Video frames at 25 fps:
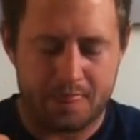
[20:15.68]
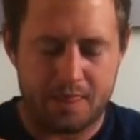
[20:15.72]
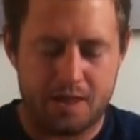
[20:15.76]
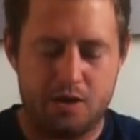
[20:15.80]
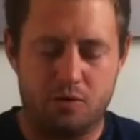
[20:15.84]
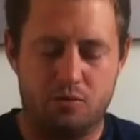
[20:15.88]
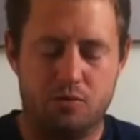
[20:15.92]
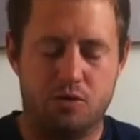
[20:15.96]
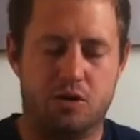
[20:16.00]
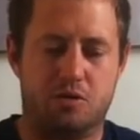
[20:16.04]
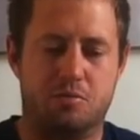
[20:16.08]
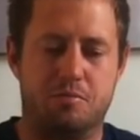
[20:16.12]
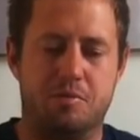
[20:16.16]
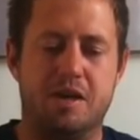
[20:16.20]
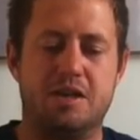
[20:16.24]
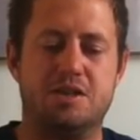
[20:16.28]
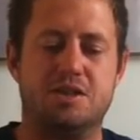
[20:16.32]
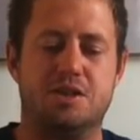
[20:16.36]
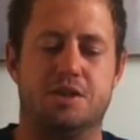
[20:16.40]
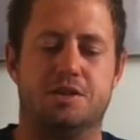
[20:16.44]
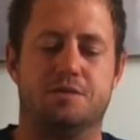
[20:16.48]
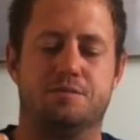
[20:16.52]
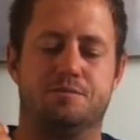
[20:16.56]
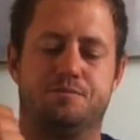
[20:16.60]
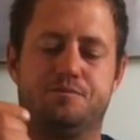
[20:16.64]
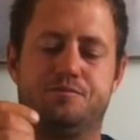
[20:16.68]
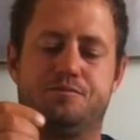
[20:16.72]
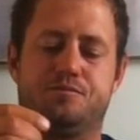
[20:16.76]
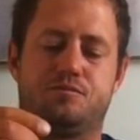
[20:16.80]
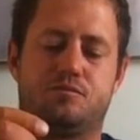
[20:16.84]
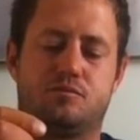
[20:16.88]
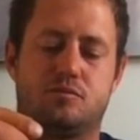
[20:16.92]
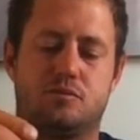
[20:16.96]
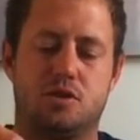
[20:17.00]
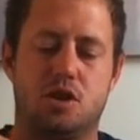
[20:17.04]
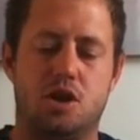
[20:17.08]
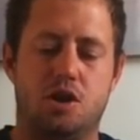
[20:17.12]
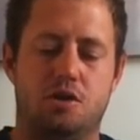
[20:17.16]
They work magic.
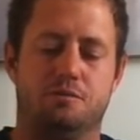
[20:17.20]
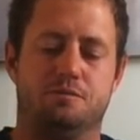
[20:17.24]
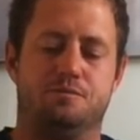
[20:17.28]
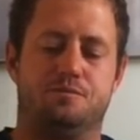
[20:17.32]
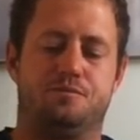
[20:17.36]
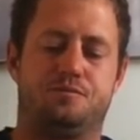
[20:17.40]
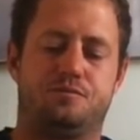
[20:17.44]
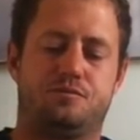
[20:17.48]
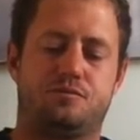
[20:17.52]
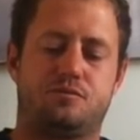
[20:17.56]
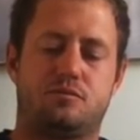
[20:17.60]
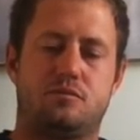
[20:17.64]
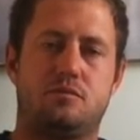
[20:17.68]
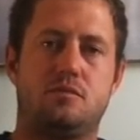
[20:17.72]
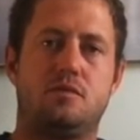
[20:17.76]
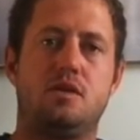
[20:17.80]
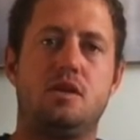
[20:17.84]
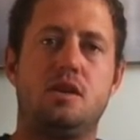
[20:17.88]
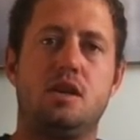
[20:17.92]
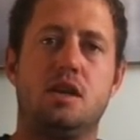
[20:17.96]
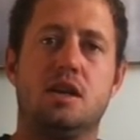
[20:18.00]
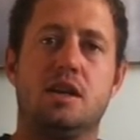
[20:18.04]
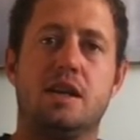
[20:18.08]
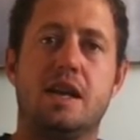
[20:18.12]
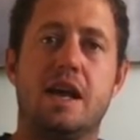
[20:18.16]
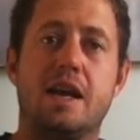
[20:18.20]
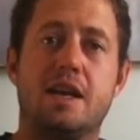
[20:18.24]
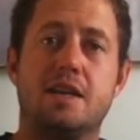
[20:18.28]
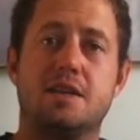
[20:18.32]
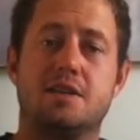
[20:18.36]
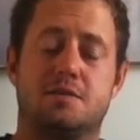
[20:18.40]
So that